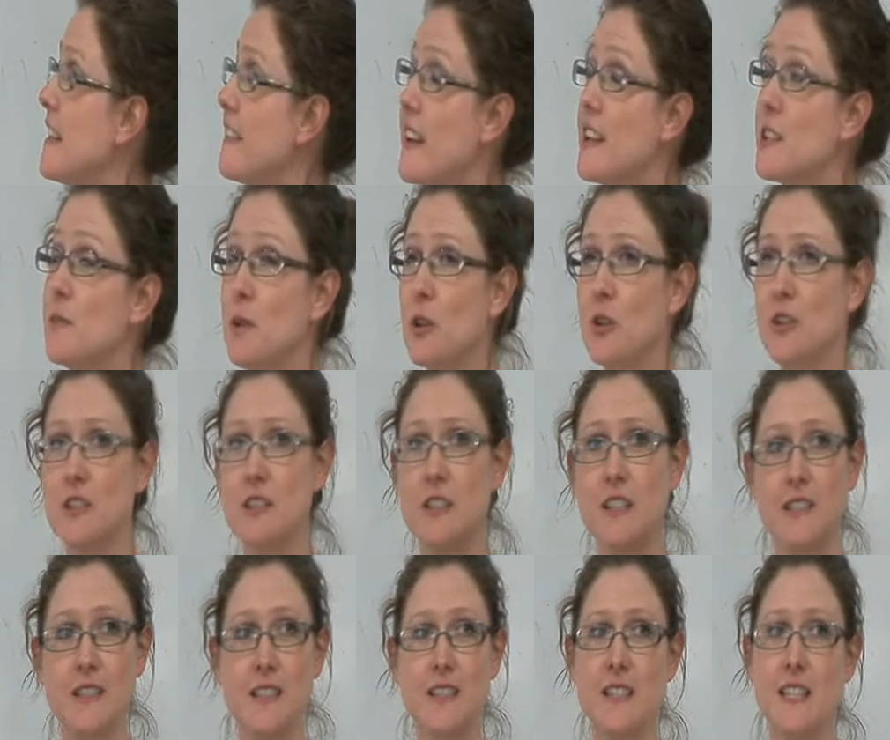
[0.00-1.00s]
And that's because
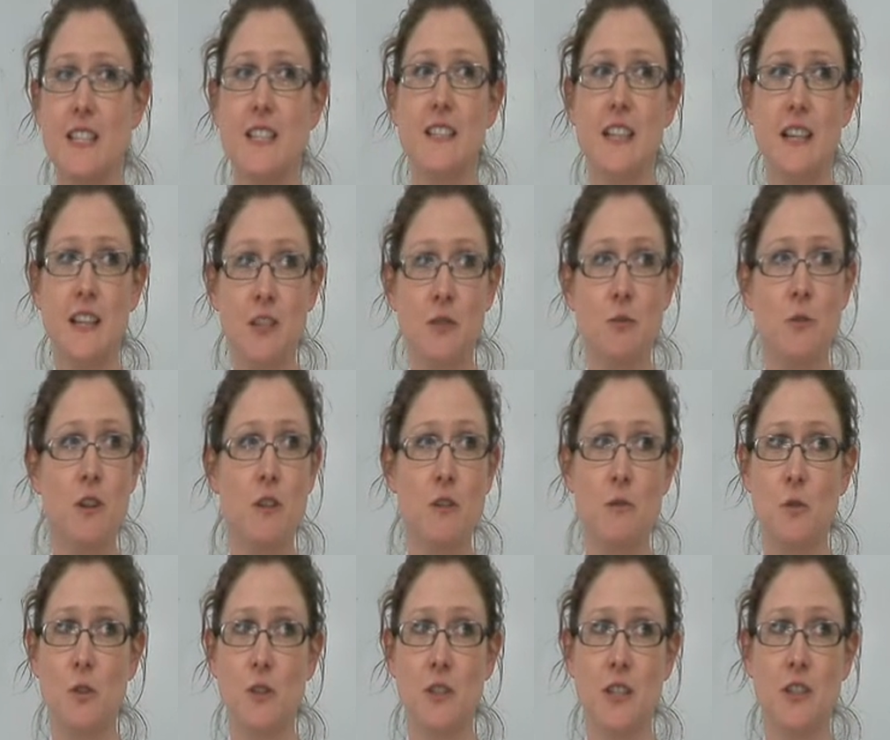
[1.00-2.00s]
this disease is one of the
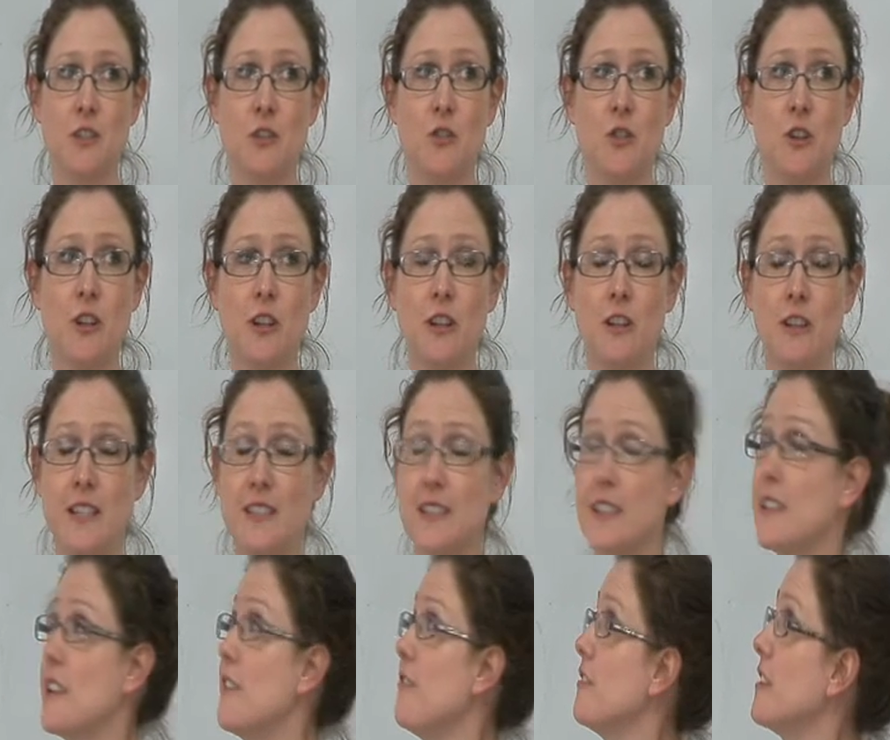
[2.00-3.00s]
most historically
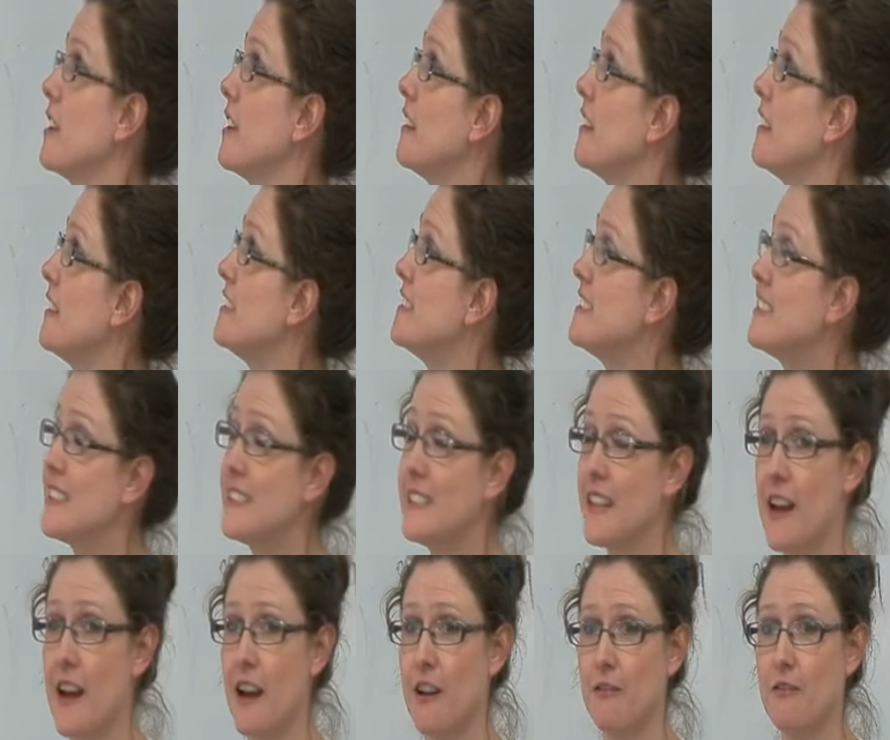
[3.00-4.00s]
significant and did
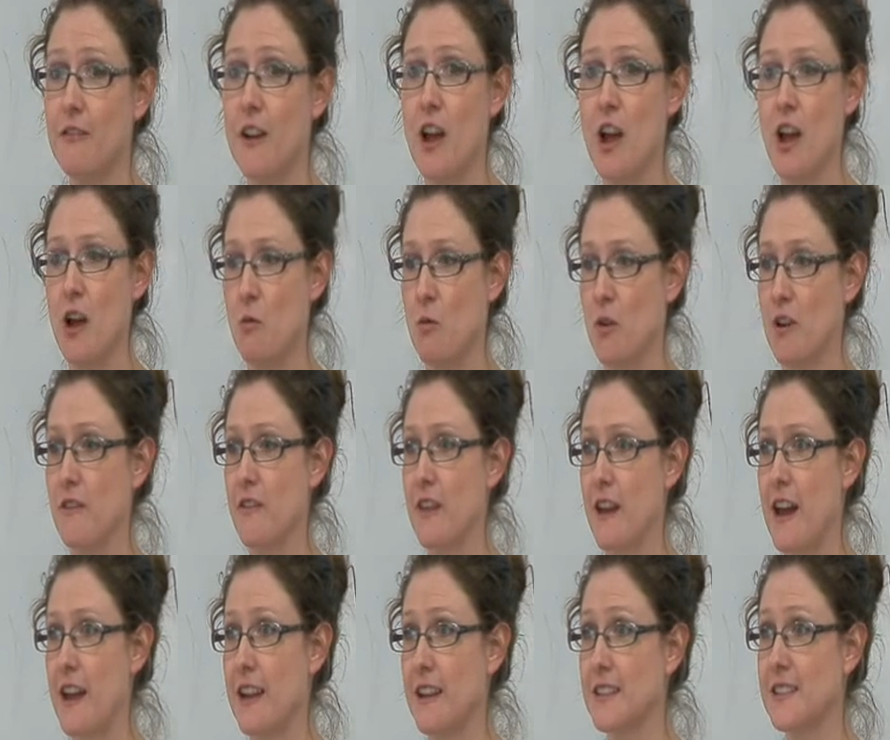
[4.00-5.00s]
have one of the
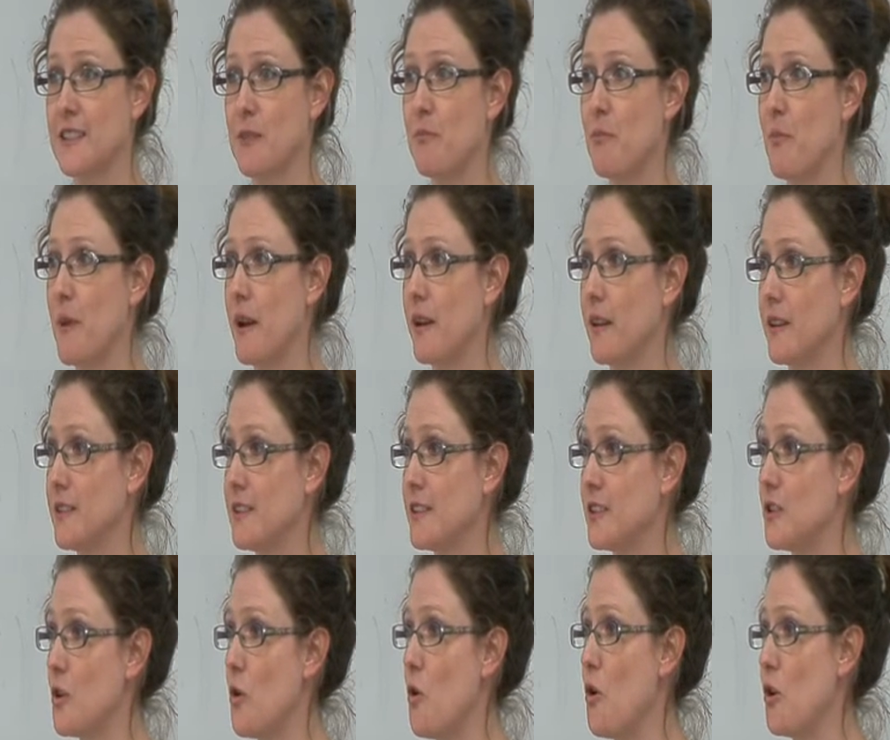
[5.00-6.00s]
highest
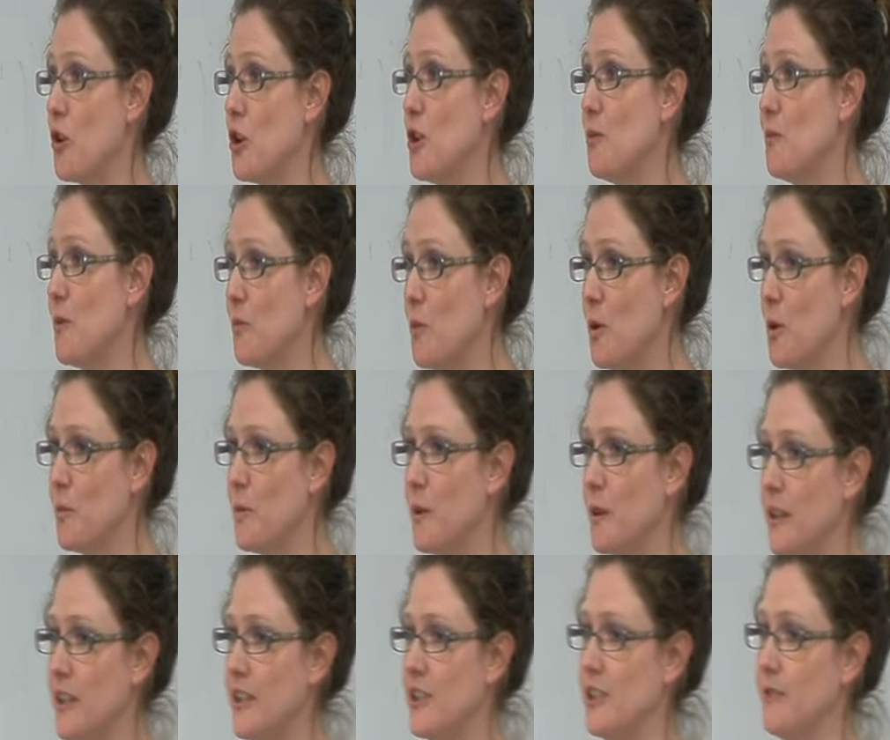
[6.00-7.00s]
impacts on human
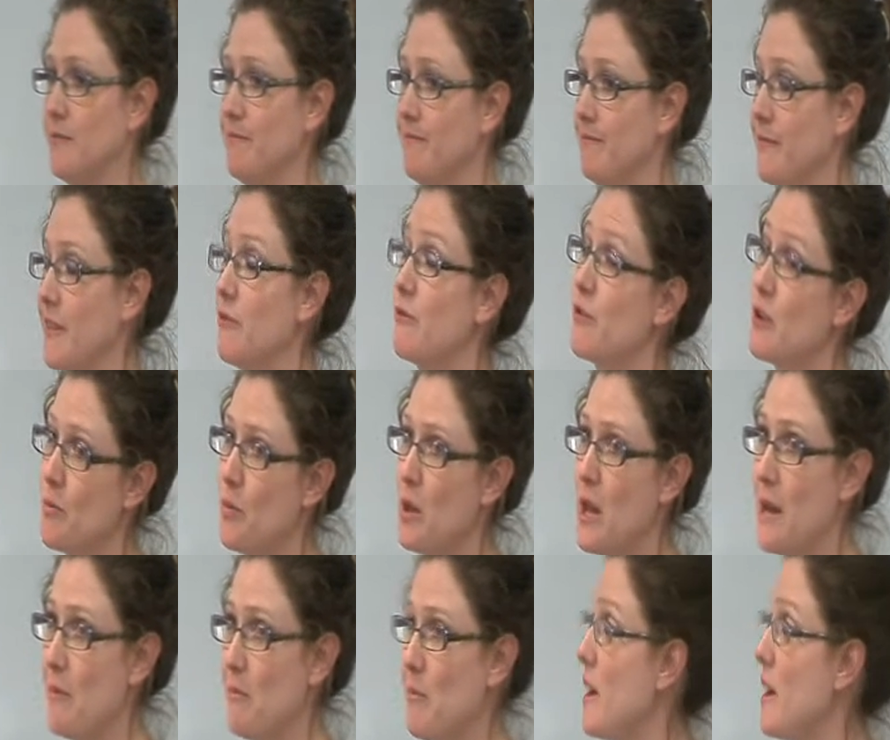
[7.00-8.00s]
population for a plant